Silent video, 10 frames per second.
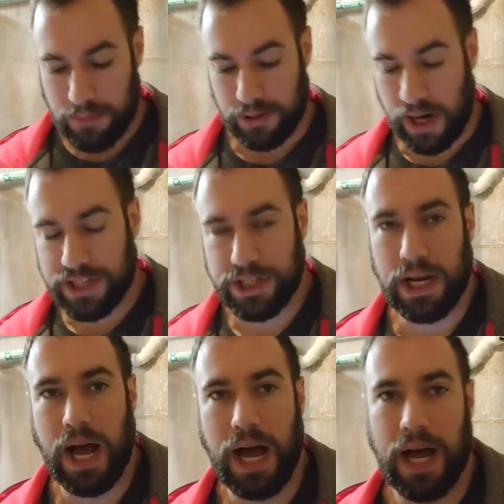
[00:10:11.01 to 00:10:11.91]

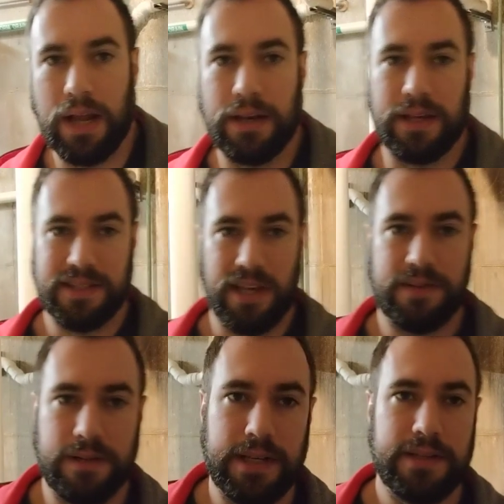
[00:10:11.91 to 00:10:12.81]
Progression on
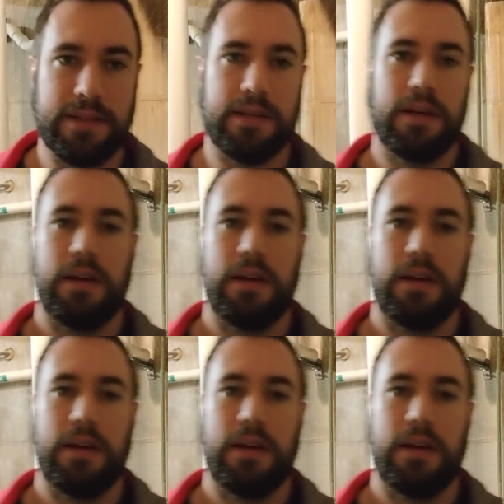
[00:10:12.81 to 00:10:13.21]
accessories.